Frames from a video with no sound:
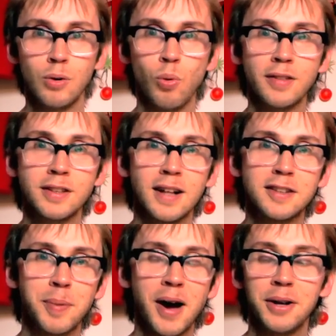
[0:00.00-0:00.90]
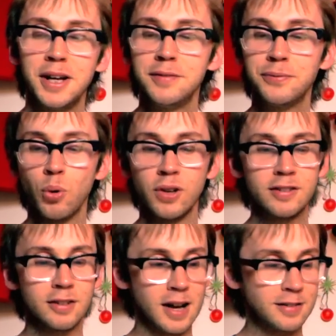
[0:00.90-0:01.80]
Well, I think that's about it for
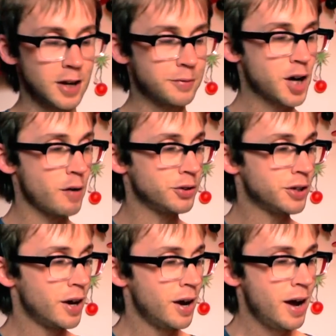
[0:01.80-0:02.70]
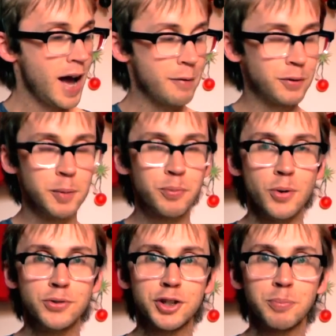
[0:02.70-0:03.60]
this lesson. I've covered every
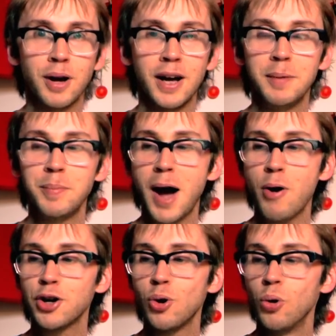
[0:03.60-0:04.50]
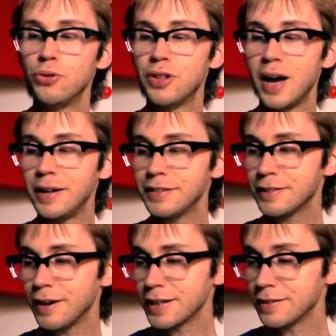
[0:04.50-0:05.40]
approach to playing power chords
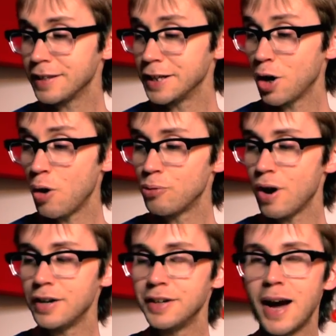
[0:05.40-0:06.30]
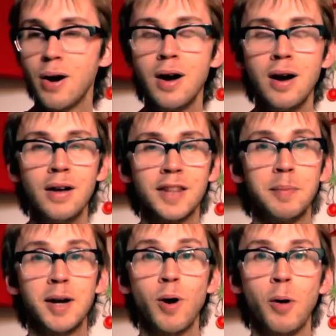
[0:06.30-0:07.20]
that I can think of right now. There
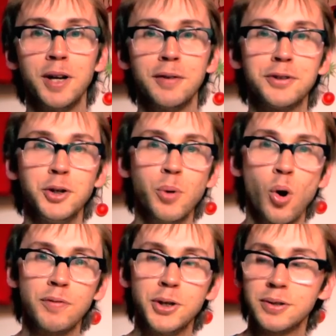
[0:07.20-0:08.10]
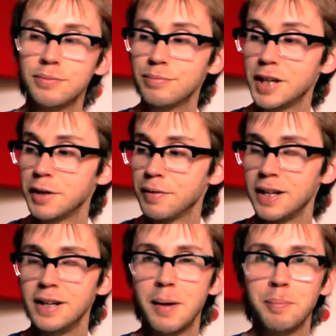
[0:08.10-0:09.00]
may well be a few more. If you can think of
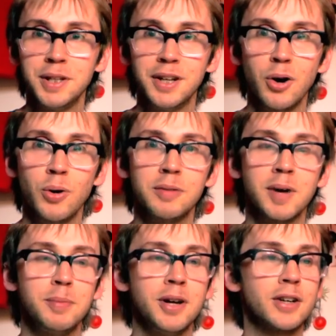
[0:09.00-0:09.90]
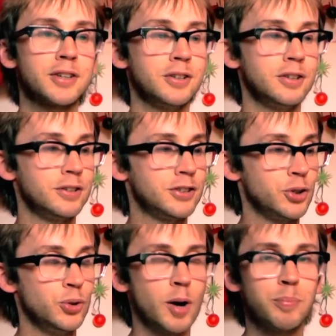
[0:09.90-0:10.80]
any, let me know, and maybe I can
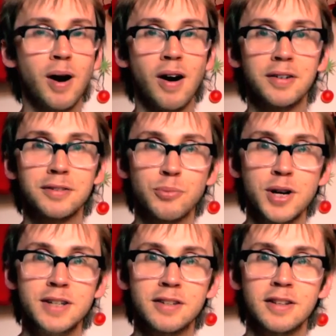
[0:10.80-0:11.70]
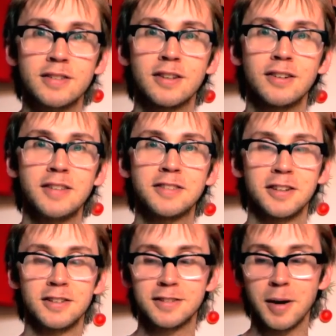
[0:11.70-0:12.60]
do a part 3 to this
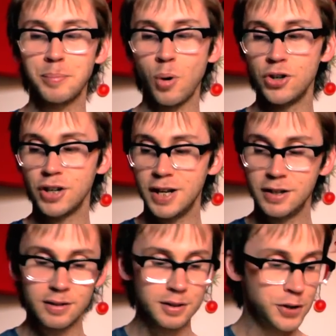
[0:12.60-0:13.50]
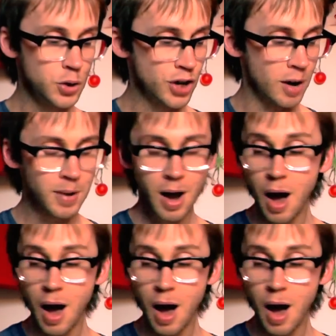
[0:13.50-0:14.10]
lesson at some point in the future.